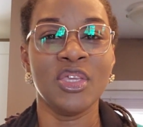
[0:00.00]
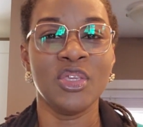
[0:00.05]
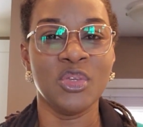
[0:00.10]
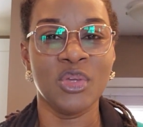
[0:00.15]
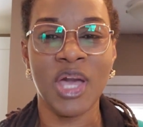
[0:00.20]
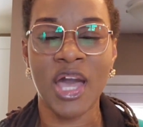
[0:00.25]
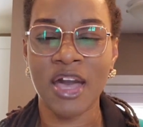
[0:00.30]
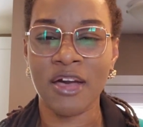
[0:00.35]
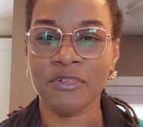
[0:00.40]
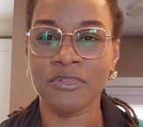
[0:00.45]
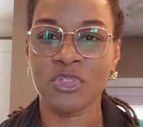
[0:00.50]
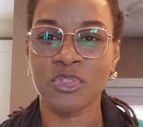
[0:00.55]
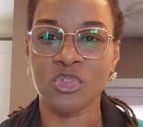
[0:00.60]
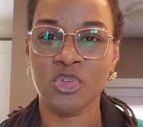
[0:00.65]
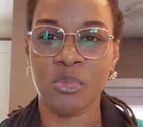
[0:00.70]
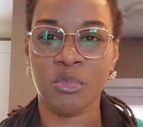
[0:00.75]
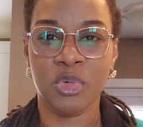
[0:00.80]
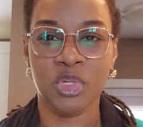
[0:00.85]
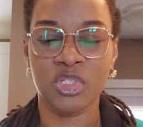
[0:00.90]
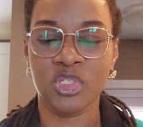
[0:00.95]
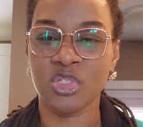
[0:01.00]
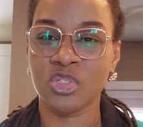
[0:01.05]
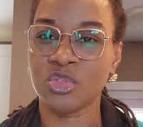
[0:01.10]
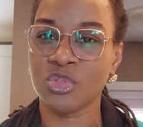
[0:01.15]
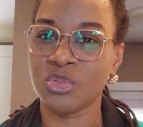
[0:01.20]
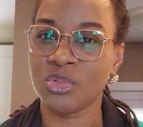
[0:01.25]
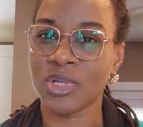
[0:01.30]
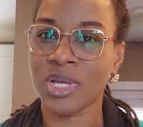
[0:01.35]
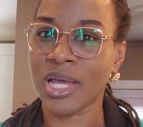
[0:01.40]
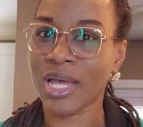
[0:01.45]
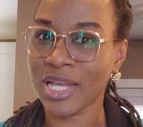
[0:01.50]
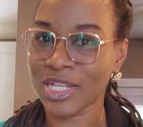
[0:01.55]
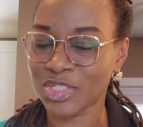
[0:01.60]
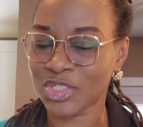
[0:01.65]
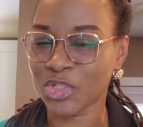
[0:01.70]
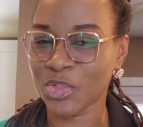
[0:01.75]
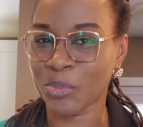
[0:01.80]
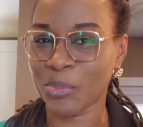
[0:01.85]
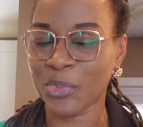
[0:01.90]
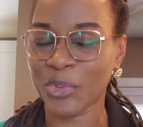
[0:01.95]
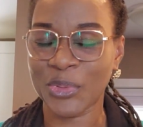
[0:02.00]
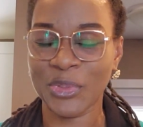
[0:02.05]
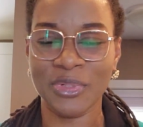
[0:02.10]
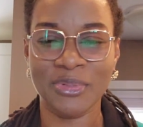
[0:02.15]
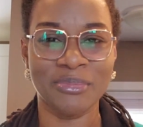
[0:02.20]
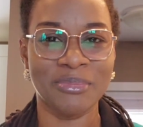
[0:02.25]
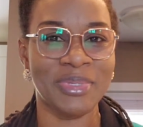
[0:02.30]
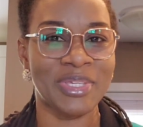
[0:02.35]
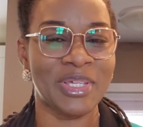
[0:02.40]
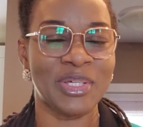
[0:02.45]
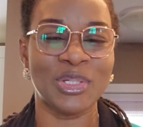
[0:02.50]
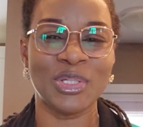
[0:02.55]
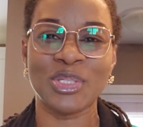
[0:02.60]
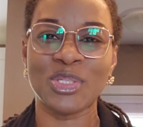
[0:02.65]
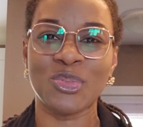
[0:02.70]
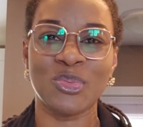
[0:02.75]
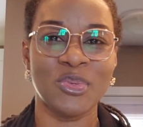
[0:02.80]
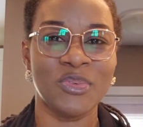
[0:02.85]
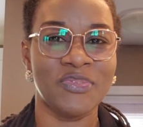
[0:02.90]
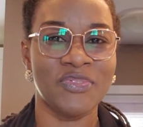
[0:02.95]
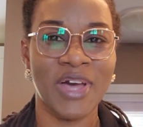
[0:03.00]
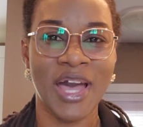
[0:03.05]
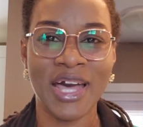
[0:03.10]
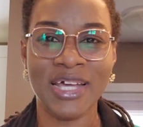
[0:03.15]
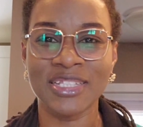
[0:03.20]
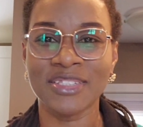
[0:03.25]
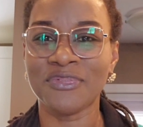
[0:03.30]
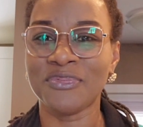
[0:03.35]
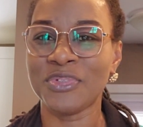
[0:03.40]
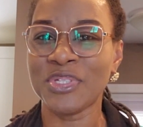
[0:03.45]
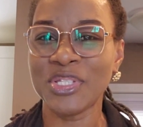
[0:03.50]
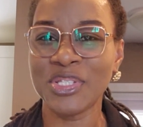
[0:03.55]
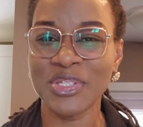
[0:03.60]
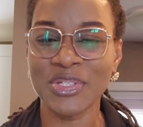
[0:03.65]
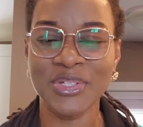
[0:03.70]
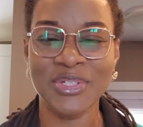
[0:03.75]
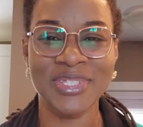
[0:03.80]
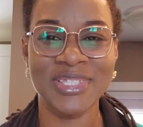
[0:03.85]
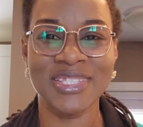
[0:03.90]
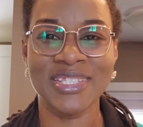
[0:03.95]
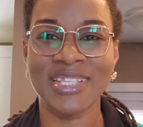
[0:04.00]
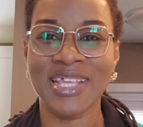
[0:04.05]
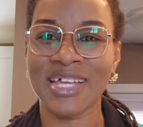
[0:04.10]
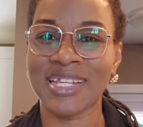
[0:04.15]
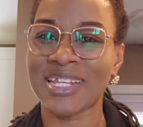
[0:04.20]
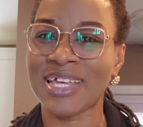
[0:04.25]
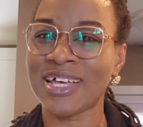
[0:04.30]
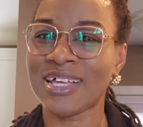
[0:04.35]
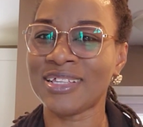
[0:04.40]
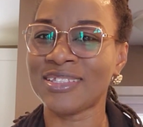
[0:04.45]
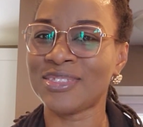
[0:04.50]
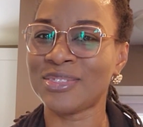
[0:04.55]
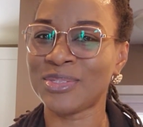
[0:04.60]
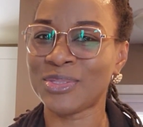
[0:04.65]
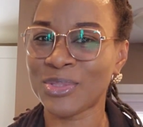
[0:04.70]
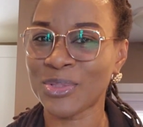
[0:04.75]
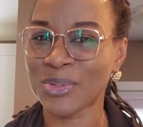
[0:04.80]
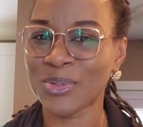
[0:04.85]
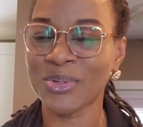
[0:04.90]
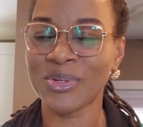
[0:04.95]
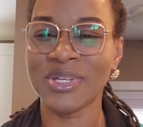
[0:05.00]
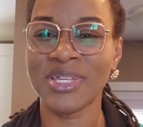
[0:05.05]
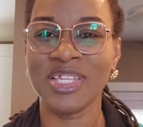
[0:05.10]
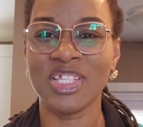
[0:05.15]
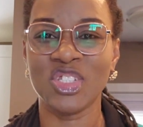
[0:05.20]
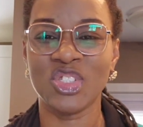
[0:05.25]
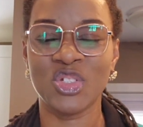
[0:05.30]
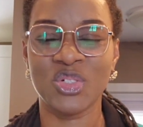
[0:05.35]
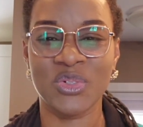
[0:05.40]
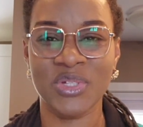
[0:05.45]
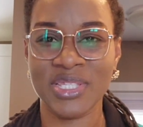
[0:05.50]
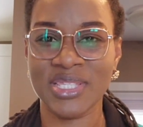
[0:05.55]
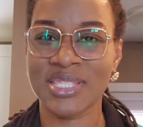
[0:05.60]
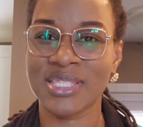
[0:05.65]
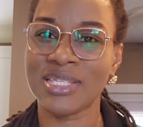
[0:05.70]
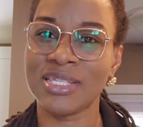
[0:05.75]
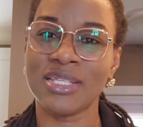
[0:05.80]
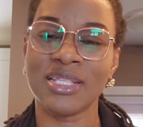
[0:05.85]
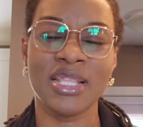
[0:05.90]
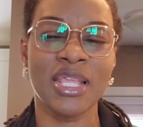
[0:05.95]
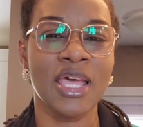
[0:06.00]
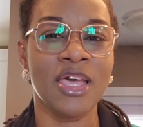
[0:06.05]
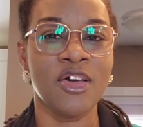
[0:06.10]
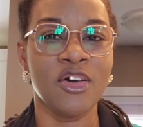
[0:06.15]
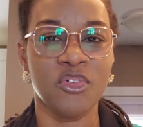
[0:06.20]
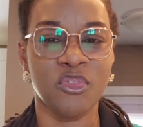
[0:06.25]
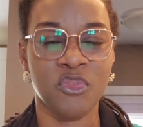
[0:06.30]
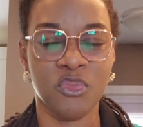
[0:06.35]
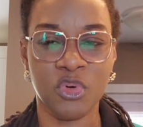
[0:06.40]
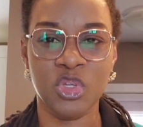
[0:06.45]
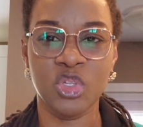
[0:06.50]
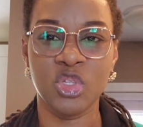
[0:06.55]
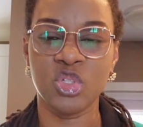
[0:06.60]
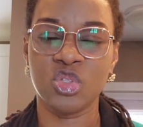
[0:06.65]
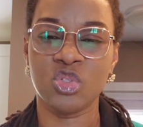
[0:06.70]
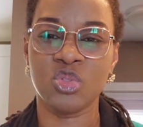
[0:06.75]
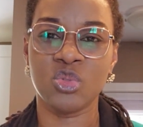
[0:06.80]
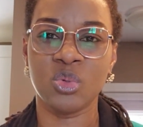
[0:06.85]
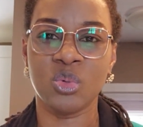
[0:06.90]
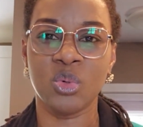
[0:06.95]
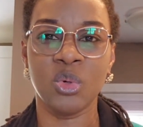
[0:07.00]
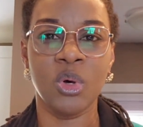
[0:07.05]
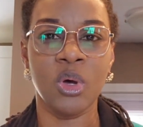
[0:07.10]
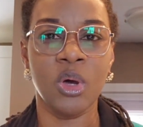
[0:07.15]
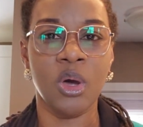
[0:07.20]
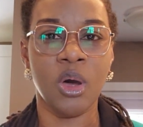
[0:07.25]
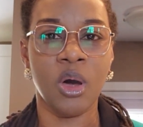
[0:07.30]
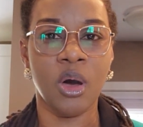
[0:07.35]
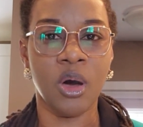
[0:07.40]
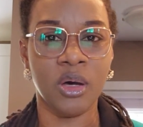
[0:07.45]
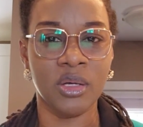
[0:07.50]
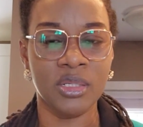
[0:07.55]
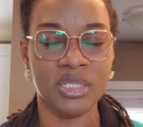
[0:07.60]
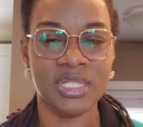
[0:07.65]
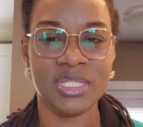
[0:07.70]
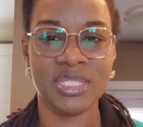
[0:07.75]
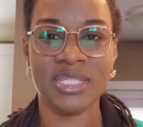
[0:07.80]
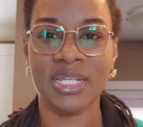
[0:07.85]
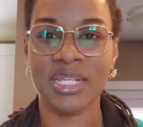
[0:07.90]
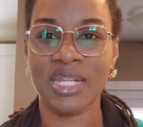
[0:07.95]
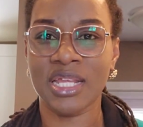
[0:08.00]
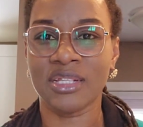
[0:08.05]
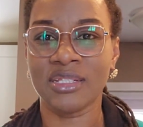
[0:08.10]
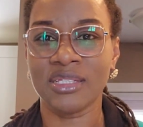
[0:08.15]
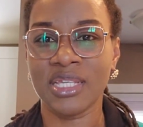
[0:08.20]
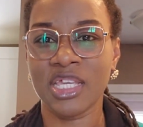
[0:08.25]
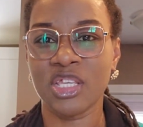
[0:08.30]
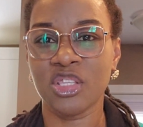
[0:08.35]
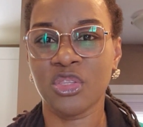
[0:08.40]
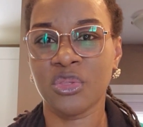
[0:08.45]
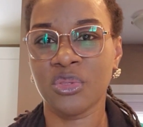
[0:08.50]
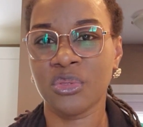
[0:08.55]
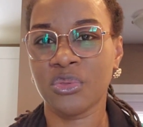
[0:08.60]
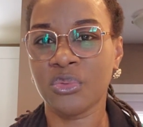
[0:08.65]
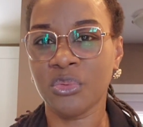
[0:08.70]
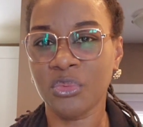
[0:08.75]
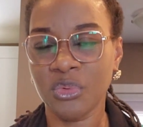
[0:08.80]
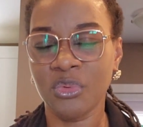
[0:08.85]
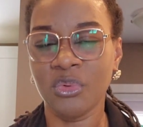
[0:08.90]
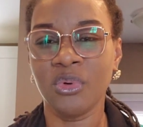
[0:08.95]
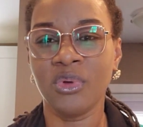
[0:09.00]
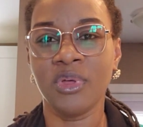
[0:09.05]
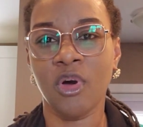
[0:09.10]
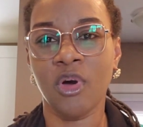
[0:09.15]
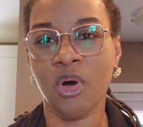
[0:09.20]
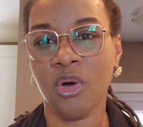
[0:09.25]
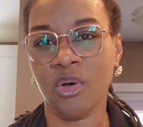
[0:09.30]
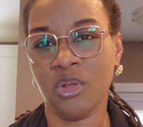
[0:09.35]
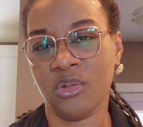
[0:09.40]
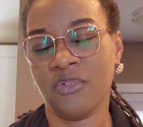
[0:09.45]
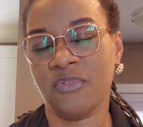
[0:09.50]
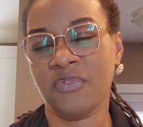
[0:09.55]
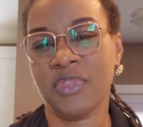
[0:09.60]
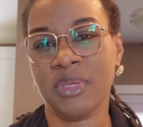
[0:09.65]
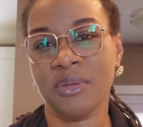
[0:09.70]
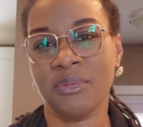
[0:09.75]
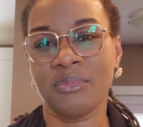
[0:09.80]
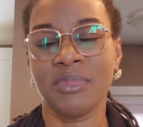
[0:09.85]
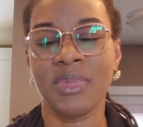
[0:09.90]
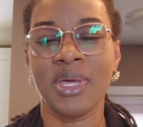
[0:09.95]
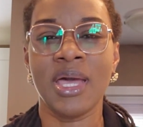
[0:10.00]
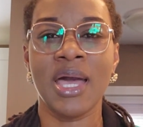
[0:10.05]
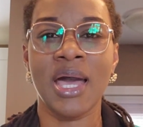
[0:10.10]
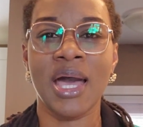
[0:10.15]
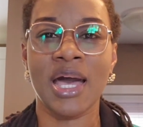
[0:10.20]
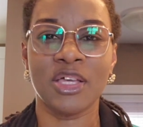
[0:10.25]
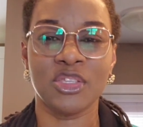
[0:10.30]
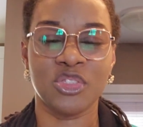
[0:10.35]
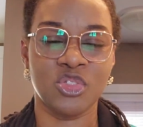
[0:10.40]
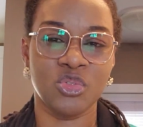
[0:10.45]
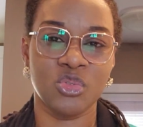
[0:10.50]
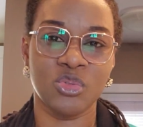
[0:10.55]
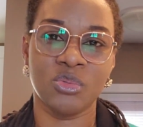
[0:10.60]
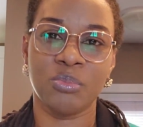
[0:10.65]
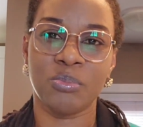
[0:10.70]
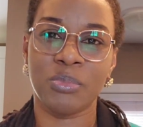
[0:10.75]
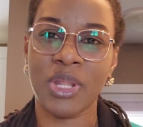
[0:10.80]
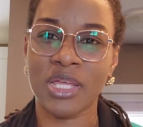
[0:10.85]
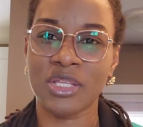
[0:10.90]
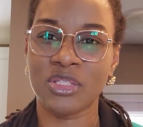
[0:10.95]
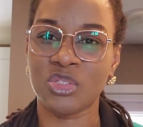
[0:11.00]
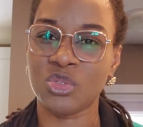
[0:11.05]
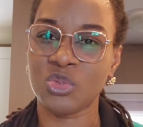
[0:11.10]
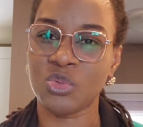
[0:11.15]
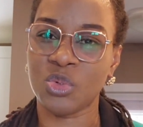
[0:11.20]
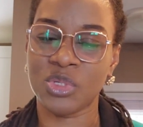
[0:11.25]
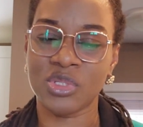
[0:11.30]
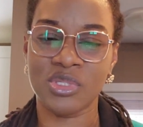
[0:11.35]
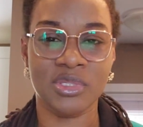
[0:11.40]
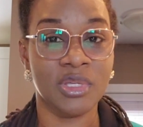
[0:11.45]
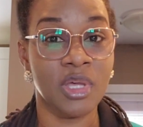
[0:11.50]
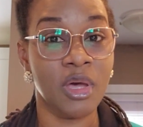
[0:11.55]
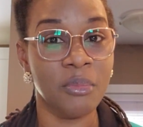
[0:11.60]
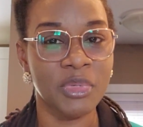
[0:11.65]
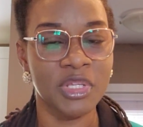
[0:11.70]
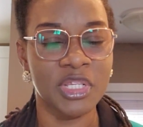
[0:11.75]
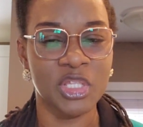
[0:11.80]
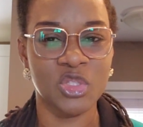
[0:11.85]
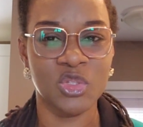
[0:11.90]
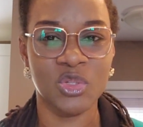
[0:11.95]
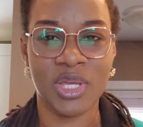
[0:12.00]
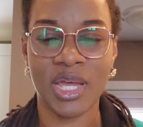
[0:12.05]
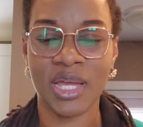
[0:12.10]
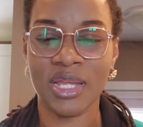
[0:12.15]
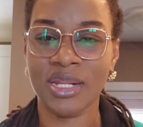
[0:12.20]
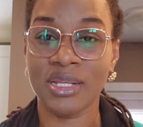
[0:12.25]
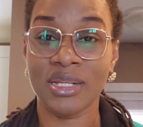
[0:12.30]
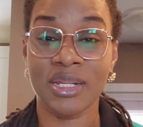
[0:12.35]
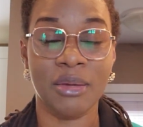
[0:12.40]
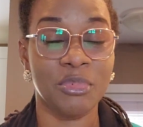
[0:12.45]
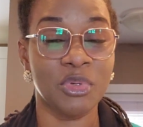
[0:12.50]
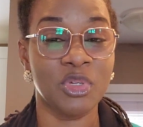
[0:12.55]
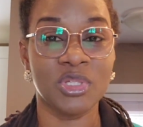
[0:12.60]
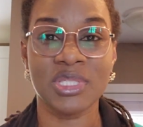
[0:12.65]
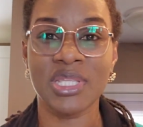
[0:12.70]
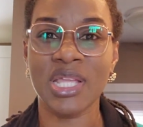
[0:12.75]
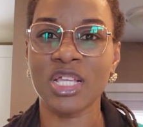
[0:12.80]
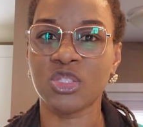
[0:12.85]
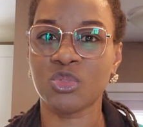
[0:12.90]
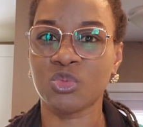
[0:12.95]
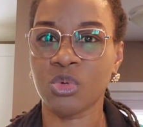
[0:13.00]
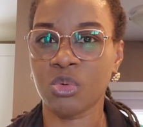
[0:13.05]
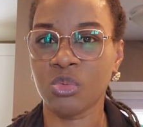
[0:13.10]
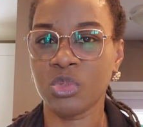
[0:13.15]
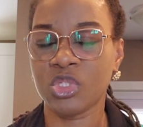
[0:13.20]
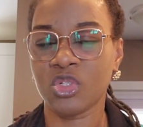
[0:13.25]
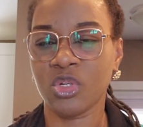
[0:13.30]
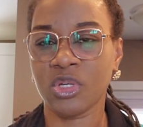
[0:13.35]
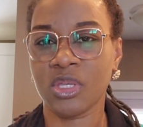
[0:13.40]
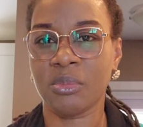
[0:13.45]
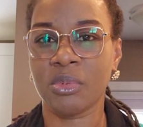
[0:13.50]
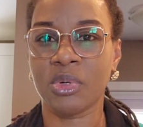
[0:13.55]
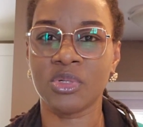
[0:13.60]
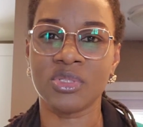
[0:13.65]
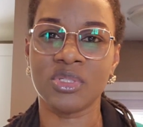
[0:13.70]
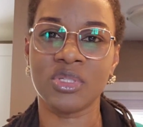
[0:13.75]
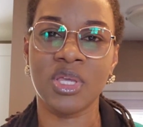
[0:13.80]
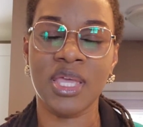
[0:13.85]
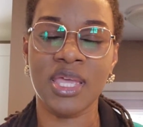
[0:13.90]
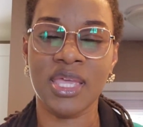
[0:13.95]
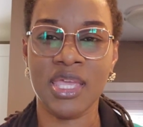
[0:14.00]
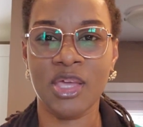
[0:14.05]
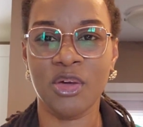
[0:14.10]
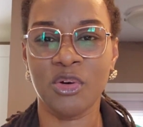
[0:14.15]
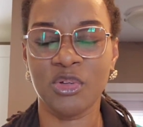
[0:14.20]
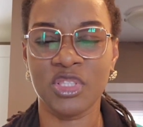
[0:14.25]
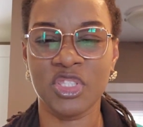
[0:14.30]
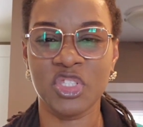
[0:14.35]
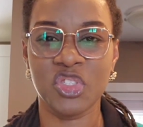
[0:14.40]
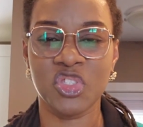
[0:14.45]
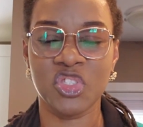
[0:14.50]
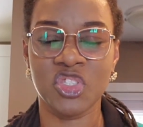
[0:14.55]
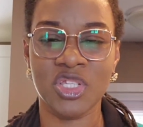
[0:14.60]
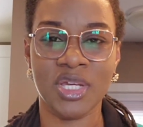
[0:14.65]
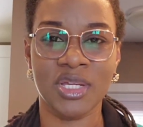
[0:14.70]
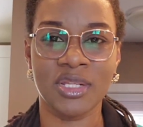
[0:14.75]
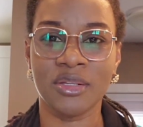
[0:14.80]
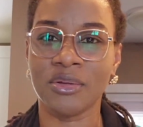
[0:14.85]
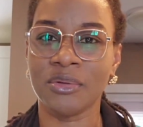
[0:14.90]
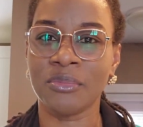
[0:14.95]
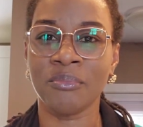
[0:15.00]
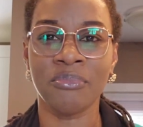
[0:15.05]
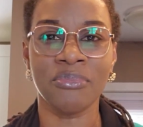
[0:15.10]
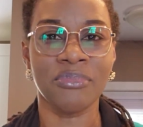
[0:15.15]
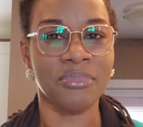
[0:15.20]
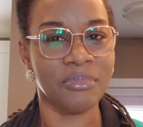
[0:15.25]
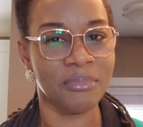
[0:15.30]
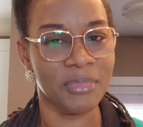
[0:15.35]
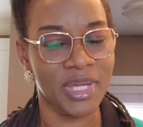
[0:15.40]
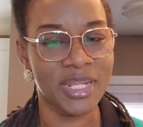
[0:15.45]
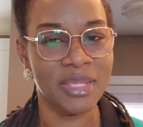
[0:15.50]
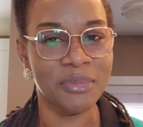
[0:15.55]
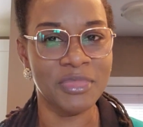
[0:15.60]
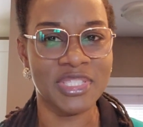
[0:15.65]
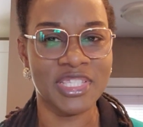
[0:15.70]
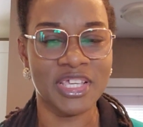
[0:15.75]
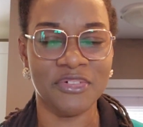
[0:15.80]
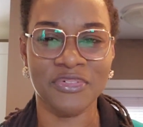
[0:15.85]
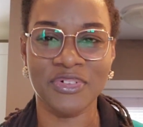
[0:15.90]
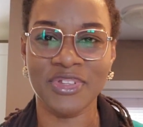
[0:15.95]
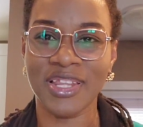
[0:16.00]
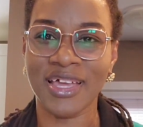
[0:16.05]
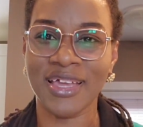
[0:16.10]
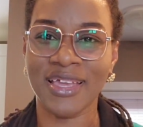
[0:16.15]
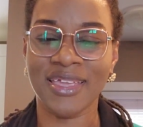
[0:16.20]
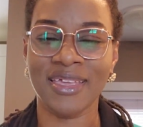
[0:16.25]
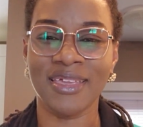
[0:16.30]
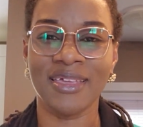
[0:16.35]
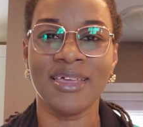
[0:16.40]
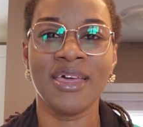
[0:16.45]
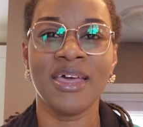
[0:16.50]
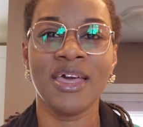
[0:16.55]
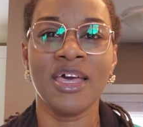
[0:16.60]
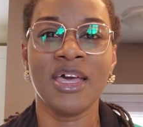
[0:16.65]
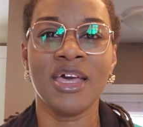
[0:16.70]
You have so much to catch up on because we've had videos that are so interesting for you to understand and get through all of them as you plan towards coming into Canada, because that's what we talk about here on this channel. My name is Afolake.